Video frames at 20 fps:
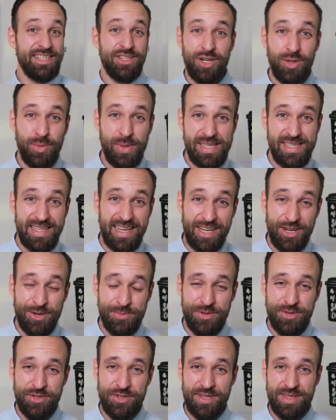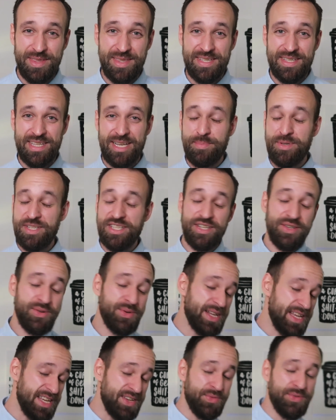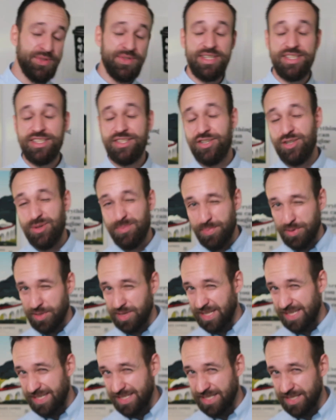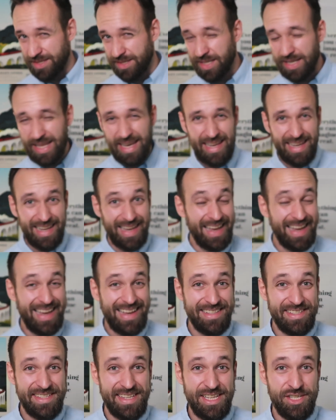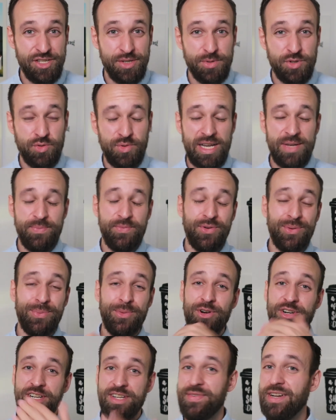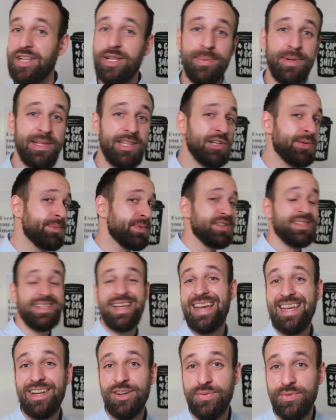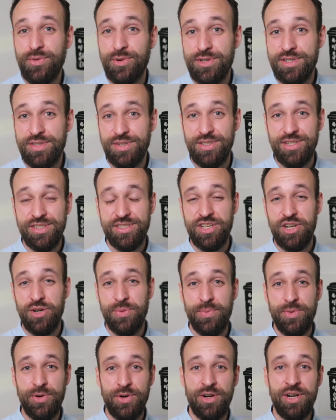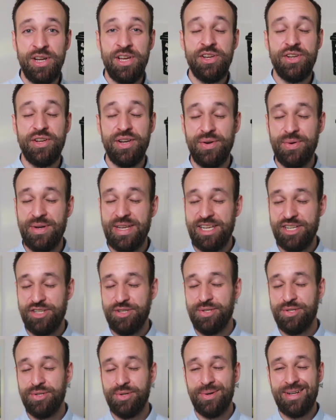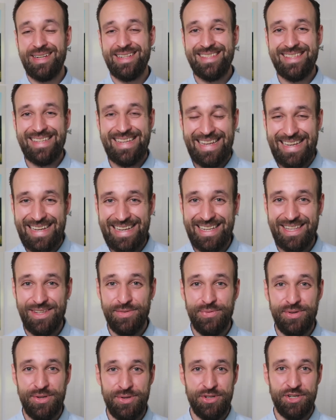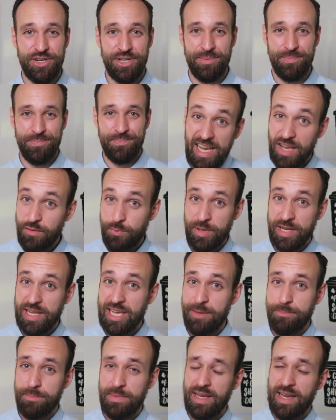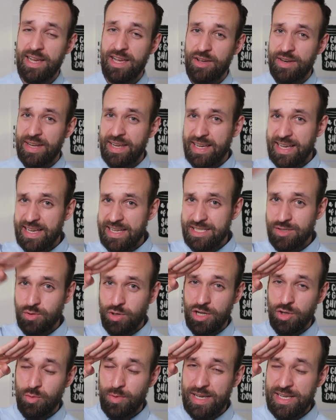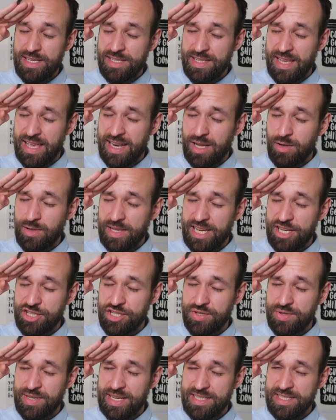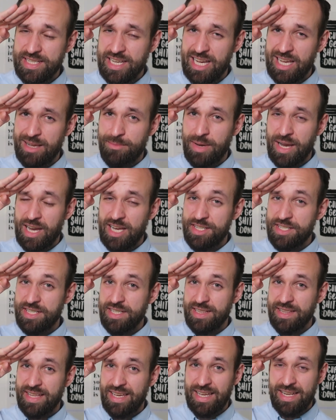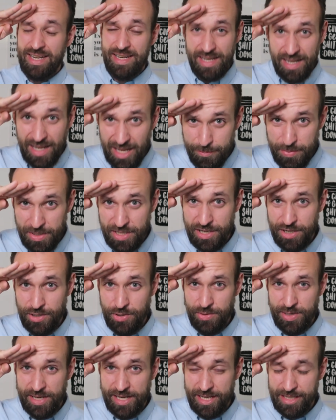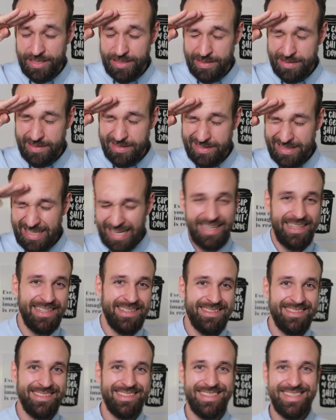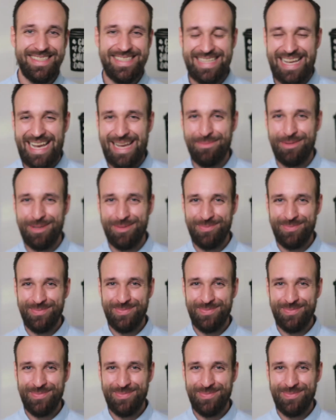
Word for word: As always, I hope you enjoyed this episode. If you did so, please hit the like and stay subscribed for more developer logbooks and of course also more coding tutorials in the future. I've been Captain Ionic as always and I'll catch you next time. Until then, happy coding, Simon.